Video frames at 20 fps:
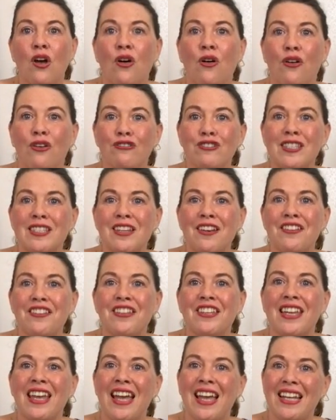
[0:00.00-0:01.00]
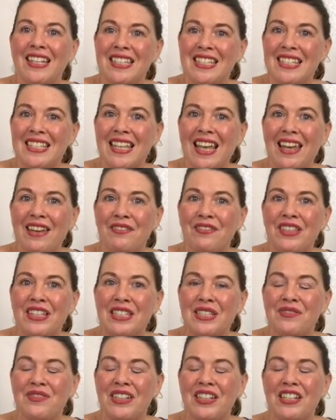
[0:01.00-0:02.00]
Also, you can save
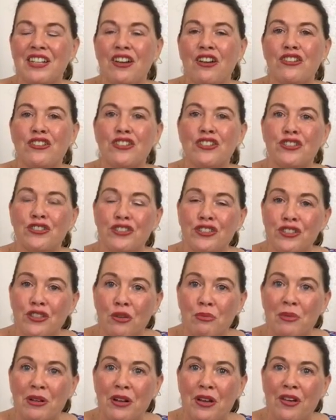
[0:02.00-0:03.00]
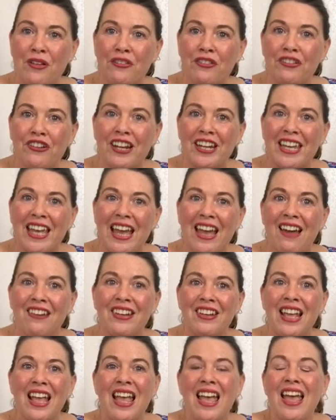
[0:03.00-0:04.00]
this video to your Minerva
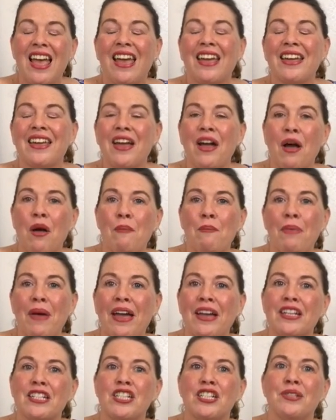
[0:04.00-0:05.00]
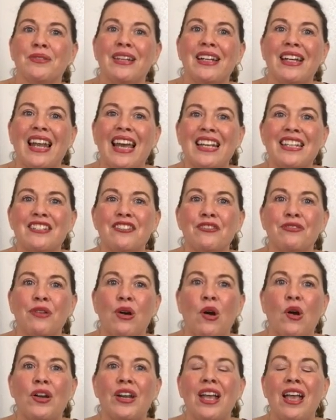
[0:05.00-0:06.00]
account and come back to it later
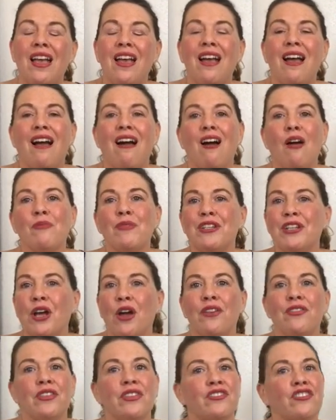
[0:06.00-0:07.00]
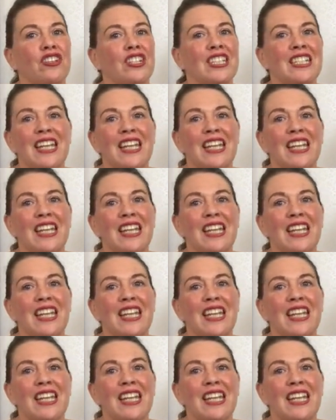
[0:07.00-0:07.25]
on. You know, if you've got to